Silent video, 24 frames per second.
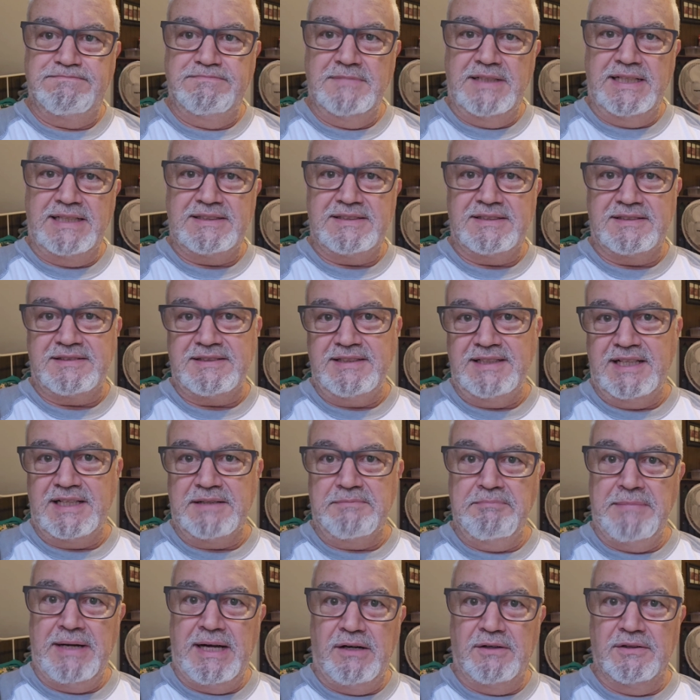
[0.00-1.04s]
like to see
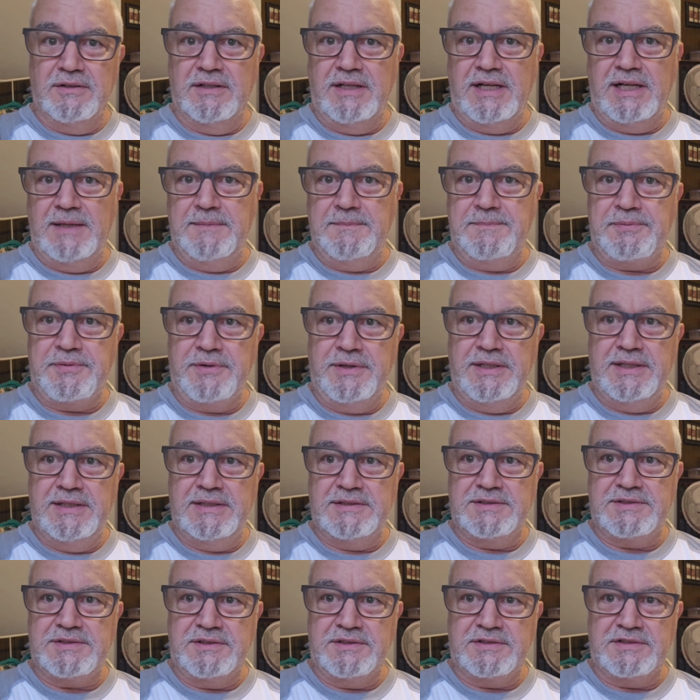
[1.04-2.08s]
like mountain lion
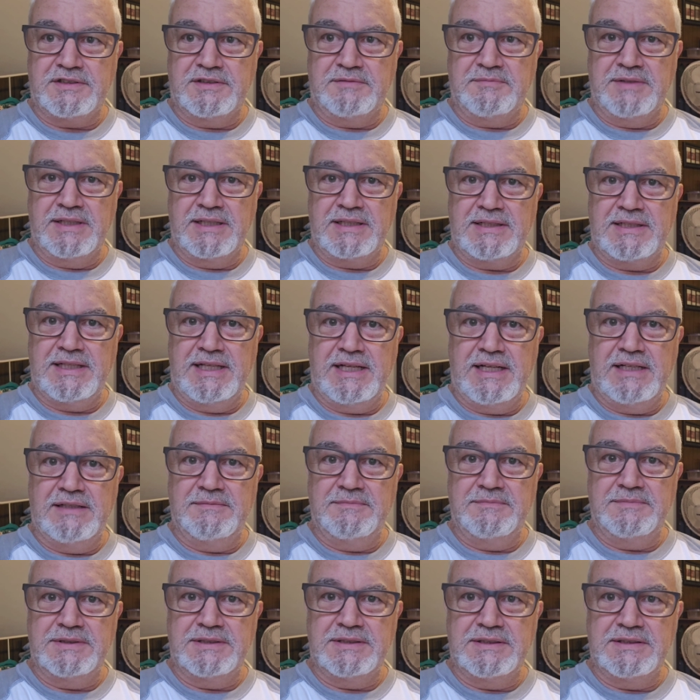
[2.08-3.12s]
prints or something like
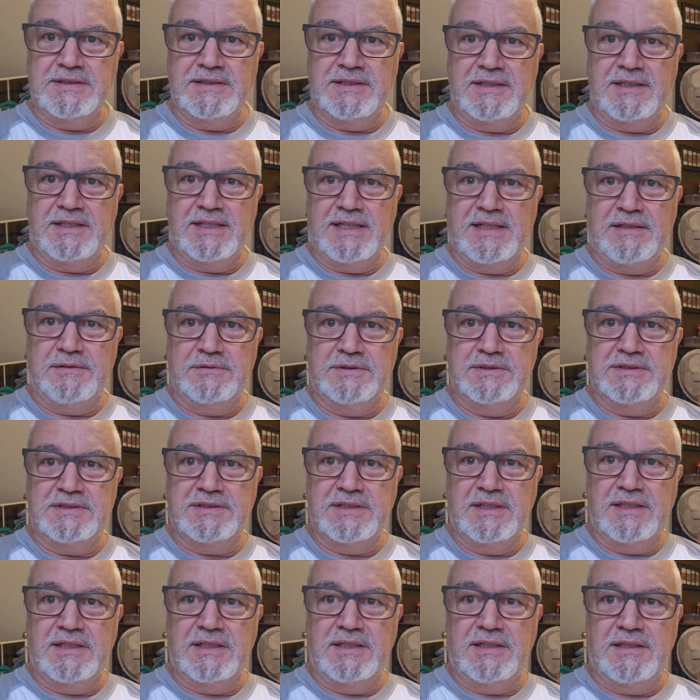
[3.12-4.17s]
that, but that
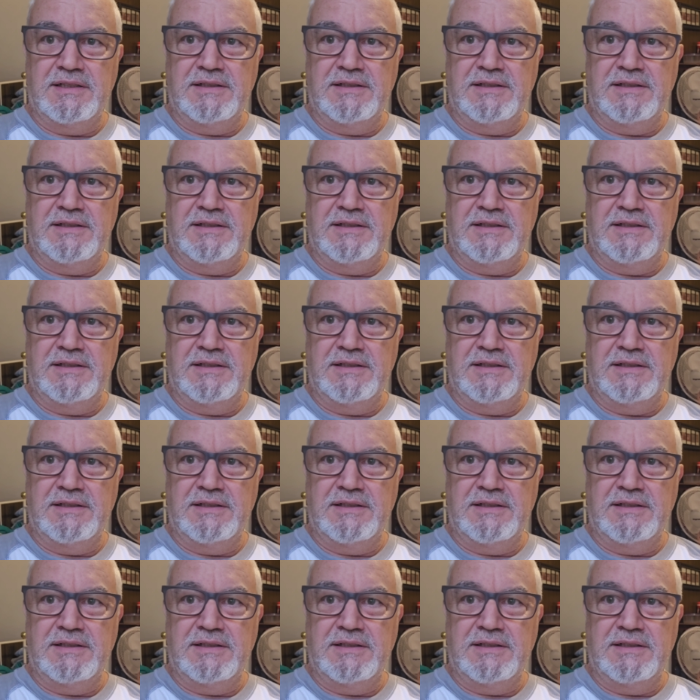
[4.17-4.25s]
was they